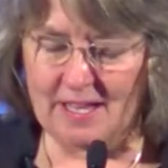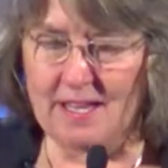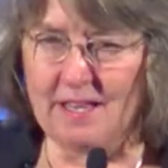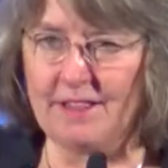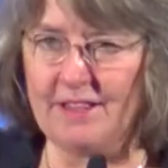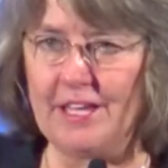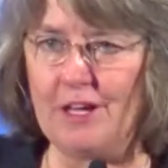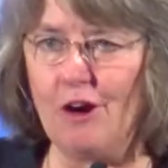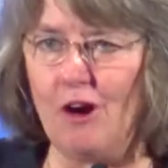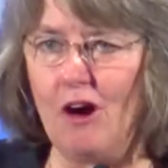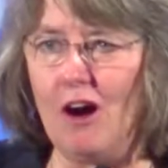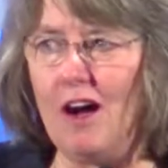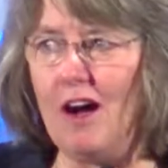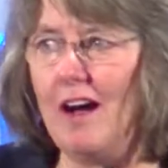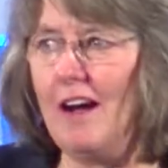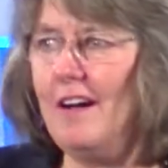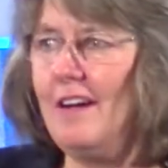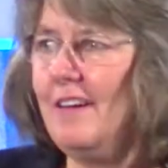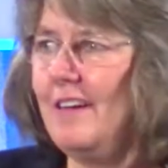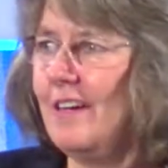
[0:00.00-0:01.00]
the
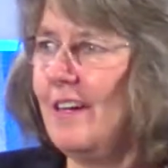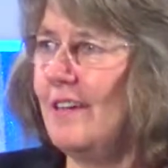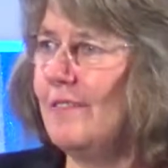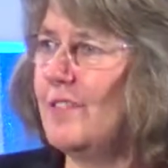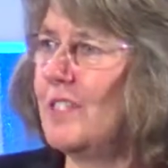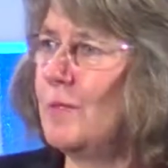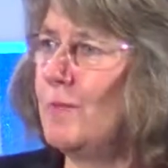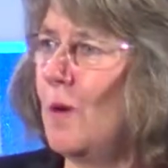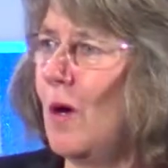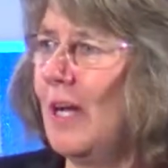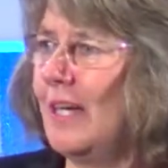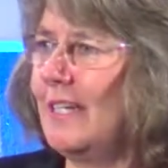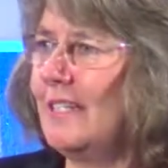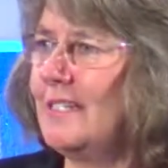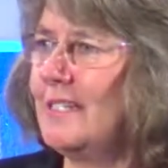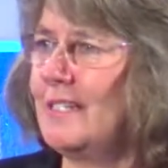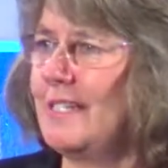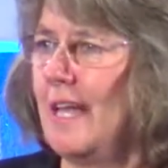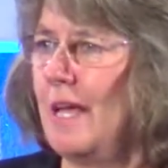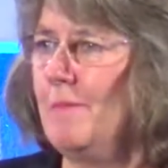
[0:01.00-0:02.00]
awe of spawning
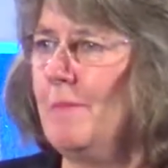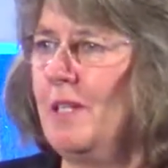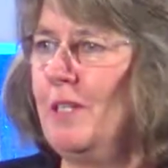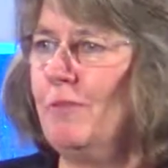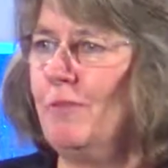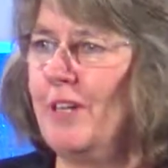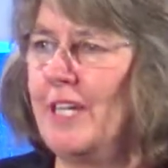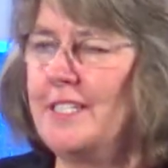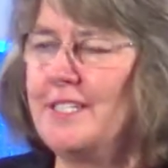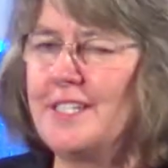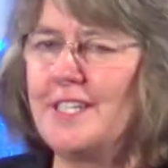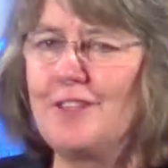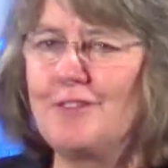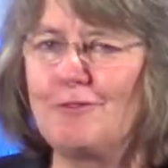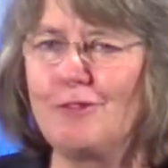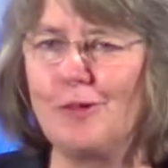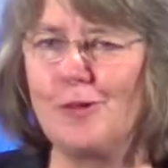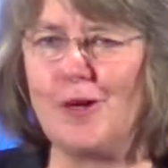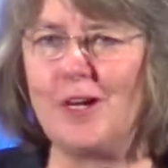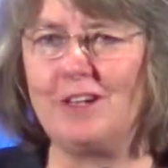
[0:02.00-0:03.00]
salmon racing
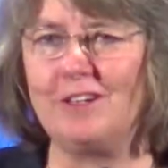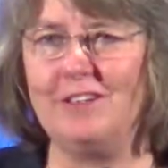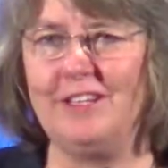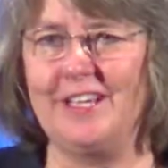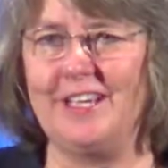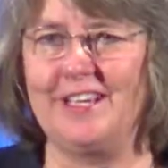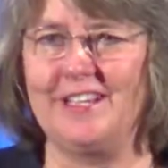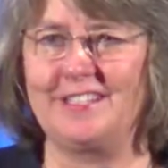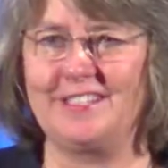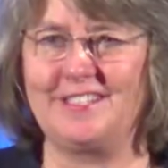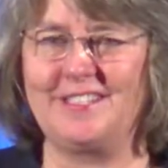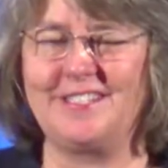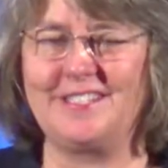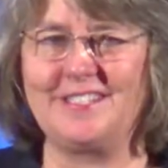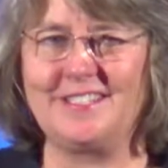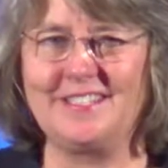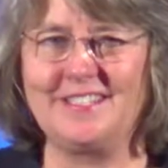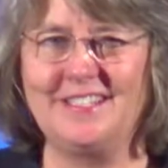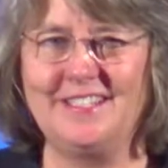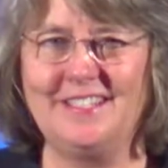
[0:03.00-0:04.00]
through our legs
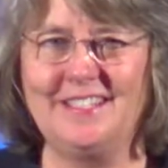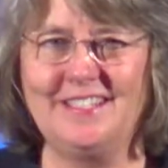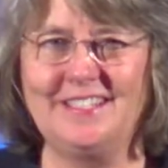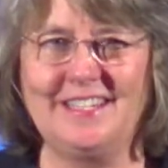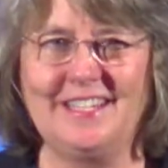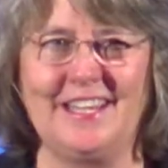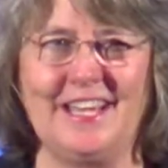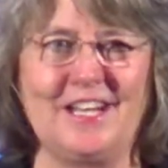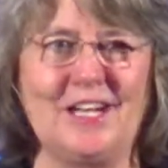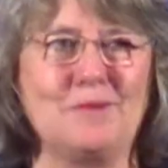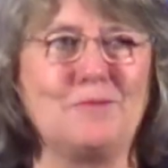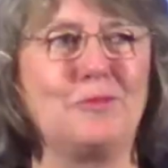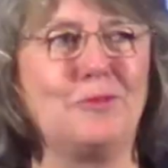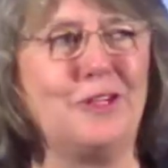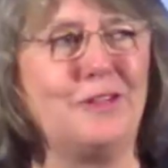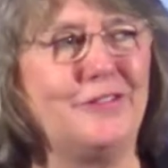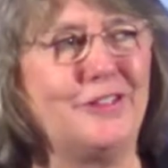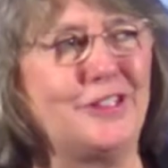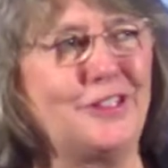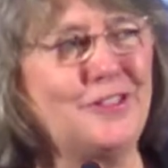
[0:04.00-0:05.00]
to get
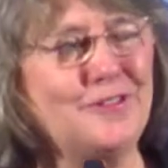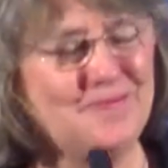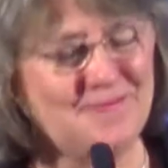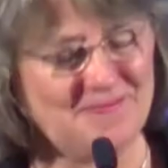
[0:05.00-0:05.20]
upriver,